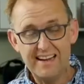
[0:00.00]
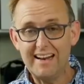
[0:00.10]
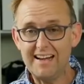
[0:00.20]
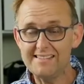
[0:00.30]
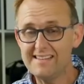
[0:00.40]
It
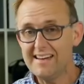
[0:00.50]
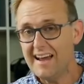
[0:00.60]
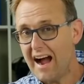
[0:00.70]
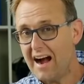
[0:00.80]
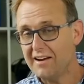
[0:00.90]
has the
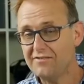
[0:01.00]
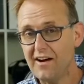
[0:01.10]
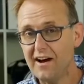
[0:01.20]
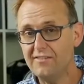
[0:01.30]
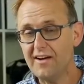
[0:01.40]

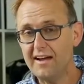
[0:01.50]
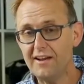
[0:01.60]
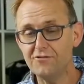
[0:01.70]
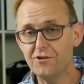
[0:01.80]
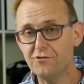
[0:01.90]

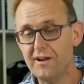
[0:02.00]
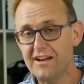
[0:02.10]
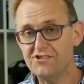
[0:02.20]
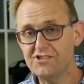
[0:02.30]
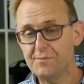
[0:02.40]

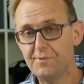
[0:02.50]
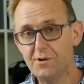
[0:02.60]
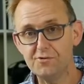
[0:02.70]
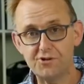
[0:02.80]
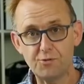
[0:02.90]
i5-8300H
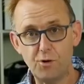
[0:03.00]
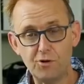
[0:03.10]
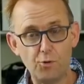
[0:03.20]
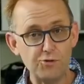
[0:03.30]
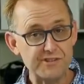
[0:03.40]
CPU. It's a
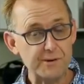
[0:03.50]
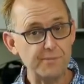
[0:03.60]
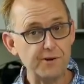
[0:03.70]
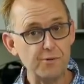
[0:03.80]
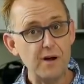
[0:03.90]
quad-core
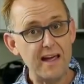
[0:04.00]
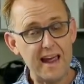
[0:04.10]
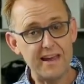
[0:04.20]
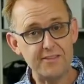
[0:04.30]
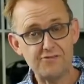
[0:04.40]
CPU,
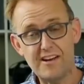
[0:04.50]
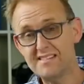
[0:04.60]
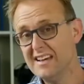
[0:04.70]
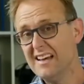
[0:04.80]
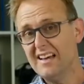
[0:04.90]
8
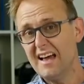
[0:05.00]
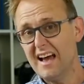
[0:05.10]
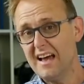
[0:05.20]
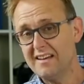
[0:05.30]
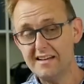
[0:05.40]
threads,
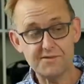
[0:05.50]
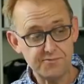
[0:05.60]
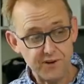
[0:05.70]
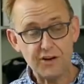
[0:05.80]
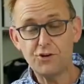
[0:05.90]
and it's
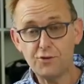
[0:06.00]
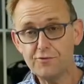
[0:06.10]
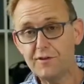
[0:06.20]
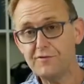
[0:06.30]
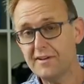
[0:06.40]
a good
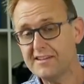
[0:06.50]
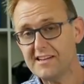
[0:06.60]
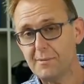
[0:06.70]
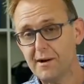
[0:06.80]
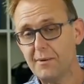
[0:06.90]
fit for this
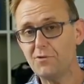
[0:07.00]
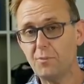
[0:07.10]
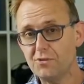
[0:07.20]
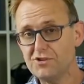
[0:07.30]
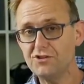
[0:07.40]
type of laptop
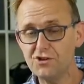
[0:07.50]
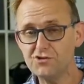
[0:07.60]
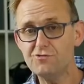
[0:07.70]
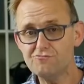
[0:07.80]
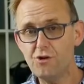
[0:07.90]
because it
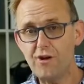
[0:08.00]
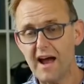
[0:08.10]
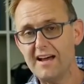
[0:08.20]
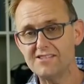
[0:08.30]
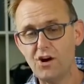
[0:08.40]
doesn't run
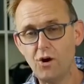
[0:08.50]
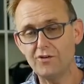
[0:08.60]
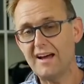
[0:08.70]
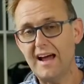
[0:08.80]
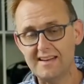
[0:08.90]
as hot
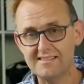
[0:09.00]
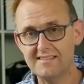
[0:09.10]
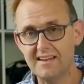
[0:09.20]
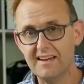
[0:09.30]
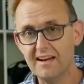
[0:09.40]
as
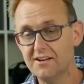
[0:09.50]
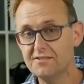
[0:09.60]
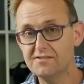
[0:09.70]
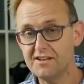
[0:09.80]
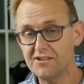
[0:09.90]
the
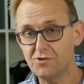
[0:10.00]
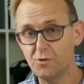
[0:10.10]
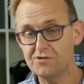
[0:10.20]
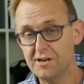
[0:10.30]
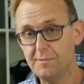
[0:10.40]

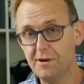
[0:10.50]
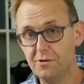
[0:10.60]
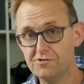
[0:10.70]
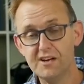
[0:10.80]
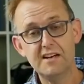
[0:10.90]
6-core
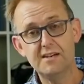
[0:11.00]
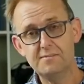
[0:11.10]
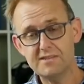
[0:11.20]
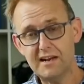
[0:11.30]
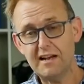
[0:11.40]
CPUs,
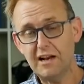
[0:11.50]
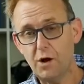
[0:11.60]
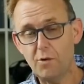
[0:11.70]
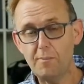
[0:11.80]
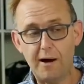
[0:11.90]
slightly
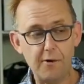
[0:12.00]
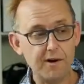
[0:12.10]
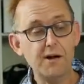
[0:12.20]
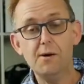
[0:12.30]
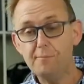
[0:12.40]
lower powered,
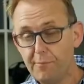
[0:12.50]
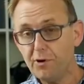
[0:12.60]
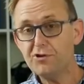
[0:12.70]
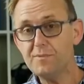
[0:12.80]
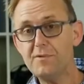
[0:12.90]

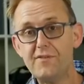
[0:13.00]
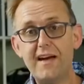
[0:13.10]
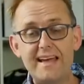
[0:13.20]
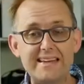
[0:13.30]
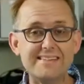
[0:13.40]
but to be
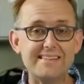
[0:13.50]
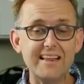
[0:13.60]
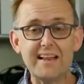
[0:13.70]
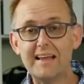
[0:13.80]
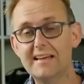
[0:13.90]
fair, it's
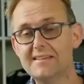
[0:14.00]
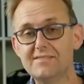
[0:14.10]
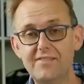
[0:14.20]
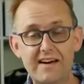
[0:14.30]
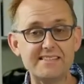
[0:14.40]
still as
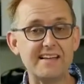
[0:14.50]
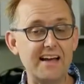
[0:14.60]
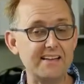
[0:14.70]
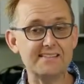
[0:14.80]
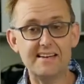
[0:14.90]
fast
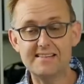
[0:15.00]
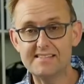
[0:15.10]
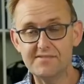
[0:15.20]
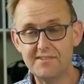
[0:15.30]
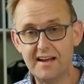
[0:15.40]
as a
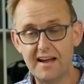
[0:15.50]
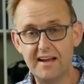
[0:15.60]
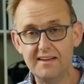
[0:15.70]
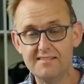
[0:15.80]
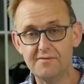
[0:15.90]

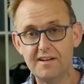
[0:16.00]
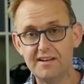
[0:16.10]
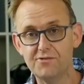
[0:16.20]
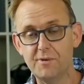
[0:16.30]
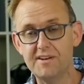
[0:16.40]

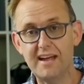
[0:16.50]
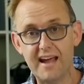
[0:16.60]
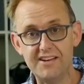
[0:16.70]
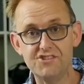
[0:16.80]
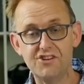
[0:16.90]

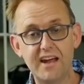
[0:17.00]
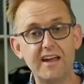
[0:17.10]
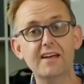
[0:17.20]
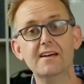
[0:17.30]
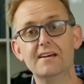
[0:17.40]

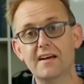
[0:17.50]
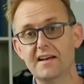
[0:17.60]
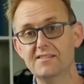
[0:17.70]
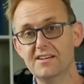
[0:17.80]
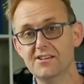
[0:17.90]
7820HK
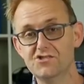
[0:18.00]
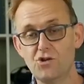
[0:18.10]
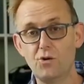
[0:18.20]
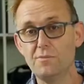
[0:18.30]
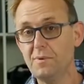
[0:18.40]
at
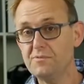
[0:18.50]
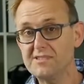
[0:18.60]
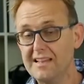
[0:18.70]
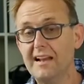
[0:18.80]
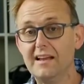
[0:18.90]
stock, perhaps
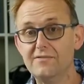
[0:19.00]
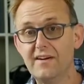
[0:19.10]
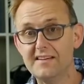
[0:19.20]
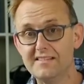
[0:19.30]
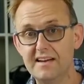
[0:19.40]
slightly
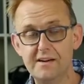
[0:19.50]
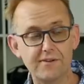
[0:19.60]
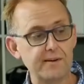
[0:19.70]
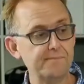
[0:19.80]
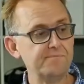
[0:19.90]
faster even.